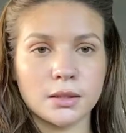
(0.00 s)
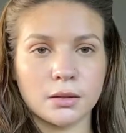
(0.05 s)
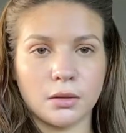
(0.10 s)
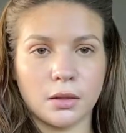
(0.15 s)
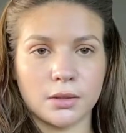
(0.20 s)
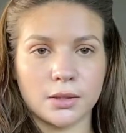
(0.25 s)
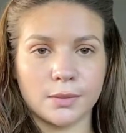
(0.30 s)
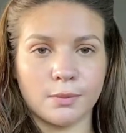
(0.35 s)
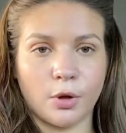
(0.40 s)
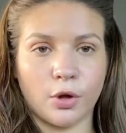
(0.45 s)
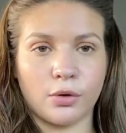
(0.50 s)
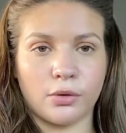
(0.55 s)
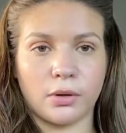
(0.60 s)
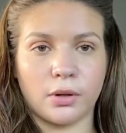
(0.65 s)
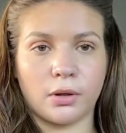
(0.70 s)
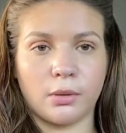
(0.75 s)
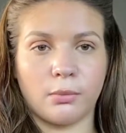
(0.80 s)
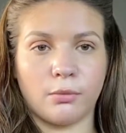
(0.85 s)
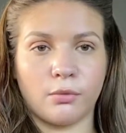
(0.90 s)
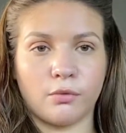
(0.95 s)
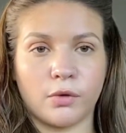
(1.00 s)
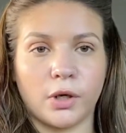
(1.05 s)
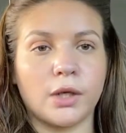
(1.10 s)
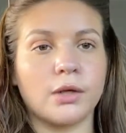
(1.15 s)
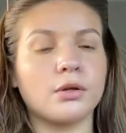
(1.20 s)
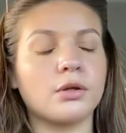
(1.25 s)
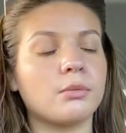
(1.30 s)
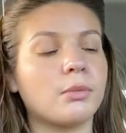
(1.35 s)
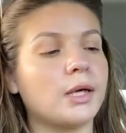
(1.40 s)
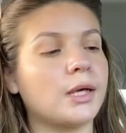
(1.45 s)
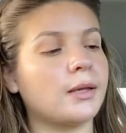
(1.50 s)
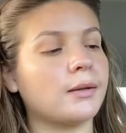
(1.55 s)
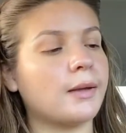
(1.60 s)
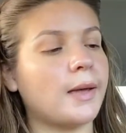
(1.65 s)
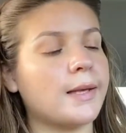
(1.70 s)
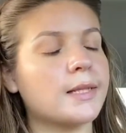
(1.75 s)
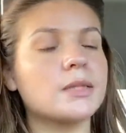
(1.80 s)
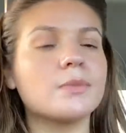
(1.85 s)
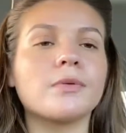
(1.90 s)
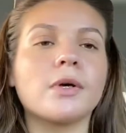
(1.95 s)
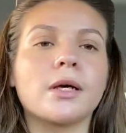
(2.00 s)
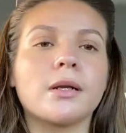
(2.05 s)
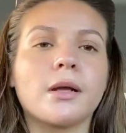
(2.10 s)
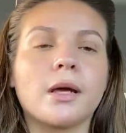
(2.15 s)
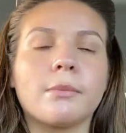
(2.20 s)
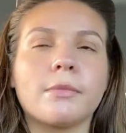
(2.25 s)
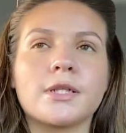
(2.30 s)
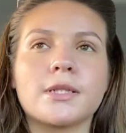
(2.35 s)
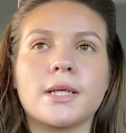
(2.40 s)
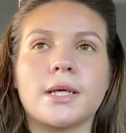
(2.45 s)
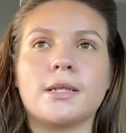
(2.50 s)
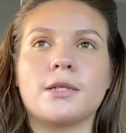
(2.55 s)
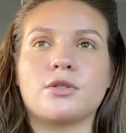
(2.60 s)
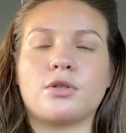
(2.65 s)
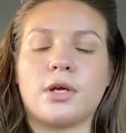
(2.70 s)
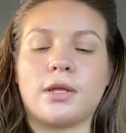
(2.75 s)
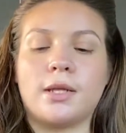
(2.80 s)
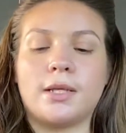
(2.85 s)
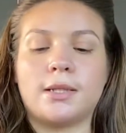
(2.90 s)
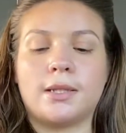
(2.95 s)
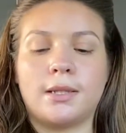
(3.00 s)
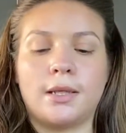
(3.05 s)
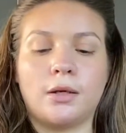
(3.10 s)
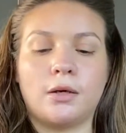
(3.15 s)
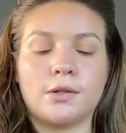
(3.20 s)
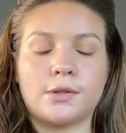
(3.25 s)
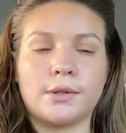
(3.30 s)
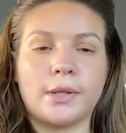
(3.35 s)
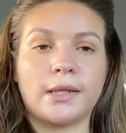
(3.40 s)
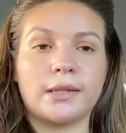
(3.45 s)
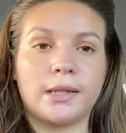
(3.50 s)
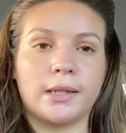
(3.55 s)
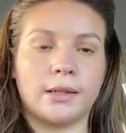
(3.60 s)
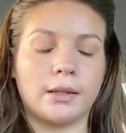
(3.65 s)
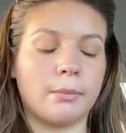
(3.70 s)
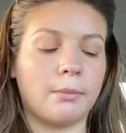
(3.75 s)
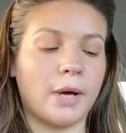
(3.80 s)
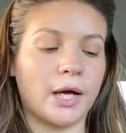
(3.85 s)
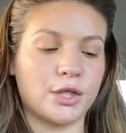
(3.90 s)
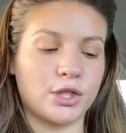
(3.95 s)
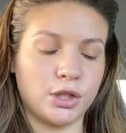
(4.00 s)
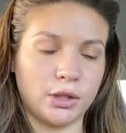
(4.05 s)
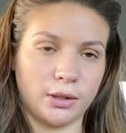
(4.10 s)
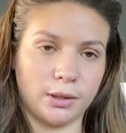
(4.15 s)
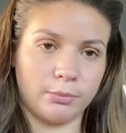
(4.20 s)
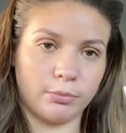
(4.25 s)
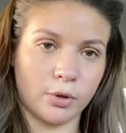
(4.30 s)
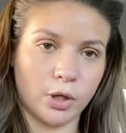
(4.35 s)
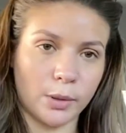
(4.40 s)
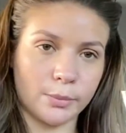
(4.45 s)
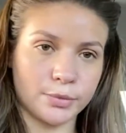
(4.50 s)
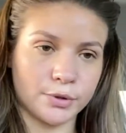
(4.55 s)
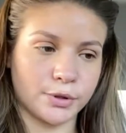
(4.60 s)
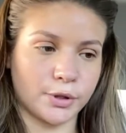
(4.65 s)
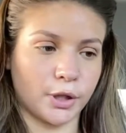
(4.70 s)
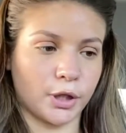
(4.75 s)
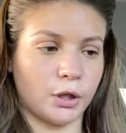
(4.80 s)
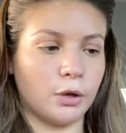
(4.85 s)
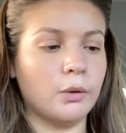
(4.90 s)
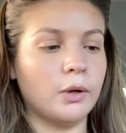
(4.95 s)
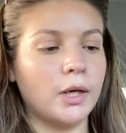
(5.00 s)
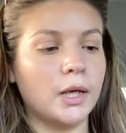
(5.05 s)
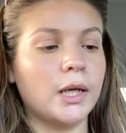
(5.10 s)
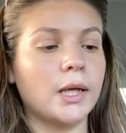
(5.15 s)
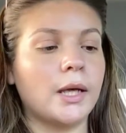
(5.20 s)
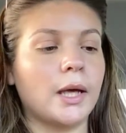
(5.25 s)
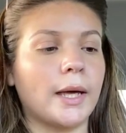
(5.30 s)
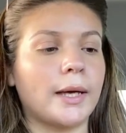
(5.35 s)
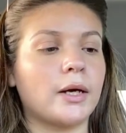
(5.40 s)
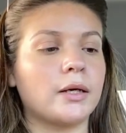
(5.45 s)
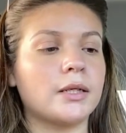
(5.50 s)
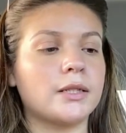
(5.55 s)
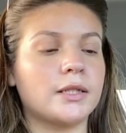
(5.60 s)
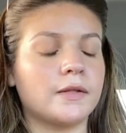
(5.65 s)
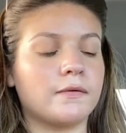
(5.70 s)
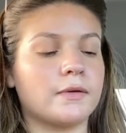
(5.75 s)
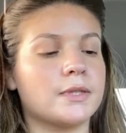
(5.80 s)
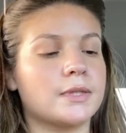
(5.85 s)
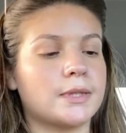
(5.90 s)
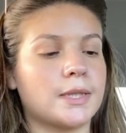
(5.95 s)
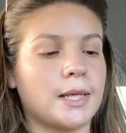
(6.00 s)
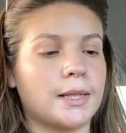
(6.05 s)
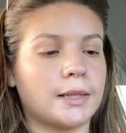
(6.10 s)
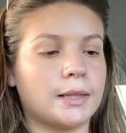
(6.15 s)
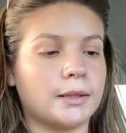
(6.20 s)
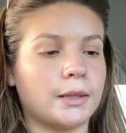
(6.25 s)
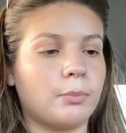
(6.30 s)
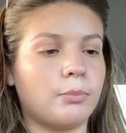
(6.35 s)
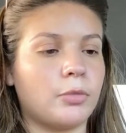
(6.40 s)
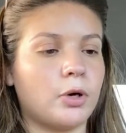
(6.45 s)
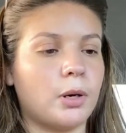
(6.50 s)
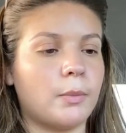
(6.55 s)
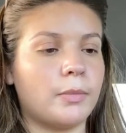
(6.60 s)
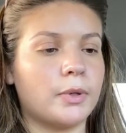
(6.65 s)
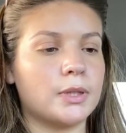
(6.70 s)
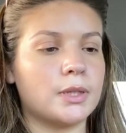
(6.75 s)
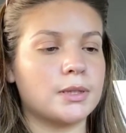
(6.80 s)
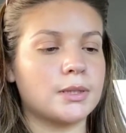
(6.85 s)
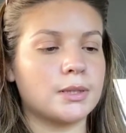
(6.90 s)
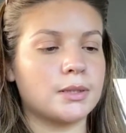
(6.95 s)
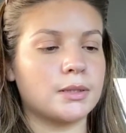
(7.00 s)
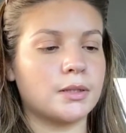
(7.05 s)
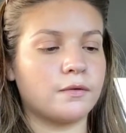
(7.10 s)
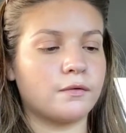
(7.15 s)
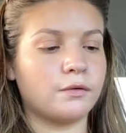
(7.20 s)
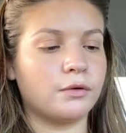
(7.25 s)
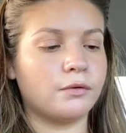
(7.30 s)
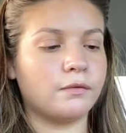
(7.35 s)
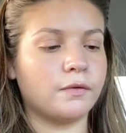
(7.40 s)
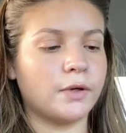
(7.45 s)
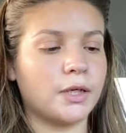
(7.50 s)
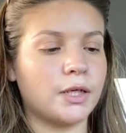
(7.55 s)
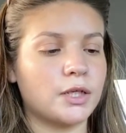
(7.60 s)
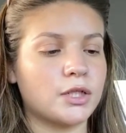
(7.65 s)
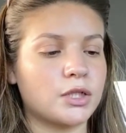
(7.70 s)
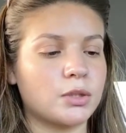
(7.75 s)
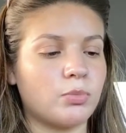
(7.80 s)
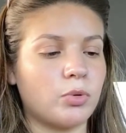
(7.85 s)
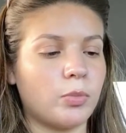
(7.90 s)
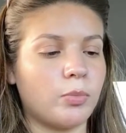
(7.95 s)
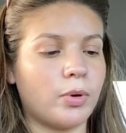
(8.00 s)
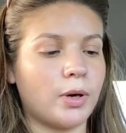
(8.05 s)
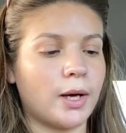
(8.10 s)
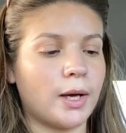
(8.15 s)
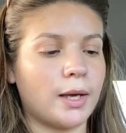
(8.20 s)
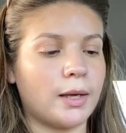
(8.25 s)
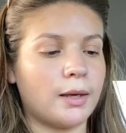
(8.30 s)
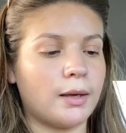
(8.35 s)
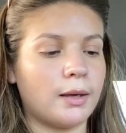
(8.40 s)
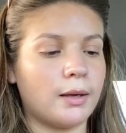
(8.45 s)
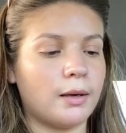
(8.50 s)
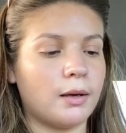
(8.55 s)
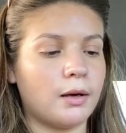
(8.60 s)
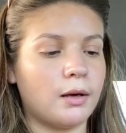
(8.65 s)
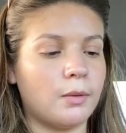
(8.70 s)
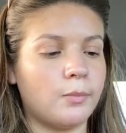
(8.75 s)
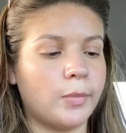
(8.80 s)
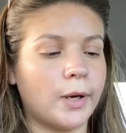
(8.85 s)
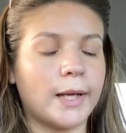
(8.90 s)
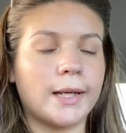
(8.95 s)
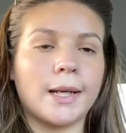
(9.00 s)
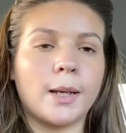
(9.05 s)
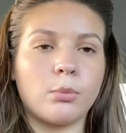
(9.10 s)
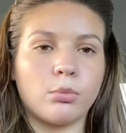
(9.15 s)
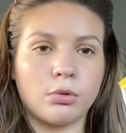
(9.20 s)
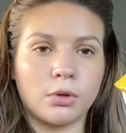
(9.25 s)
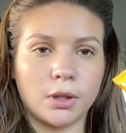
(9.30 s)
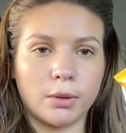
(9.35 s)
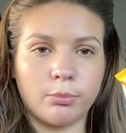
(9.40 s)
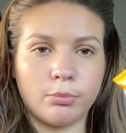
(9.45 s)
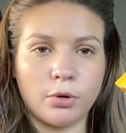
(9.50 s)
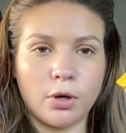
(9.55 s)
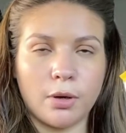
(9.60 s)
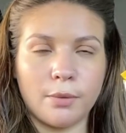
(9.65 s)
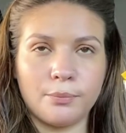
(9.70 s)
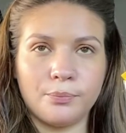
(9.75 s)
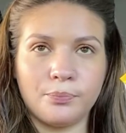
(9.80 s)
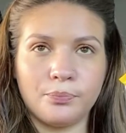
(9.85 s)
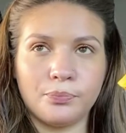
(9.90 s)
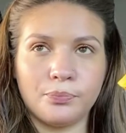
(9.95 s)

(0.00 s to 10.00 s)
a lot smaller than the regular Make It Last, but I'm excited to try this. And they also had like matching lip balms. So I got a different set in the lip balm, but this is the Fruit Fetish Papaya Pineapple Lip Balm.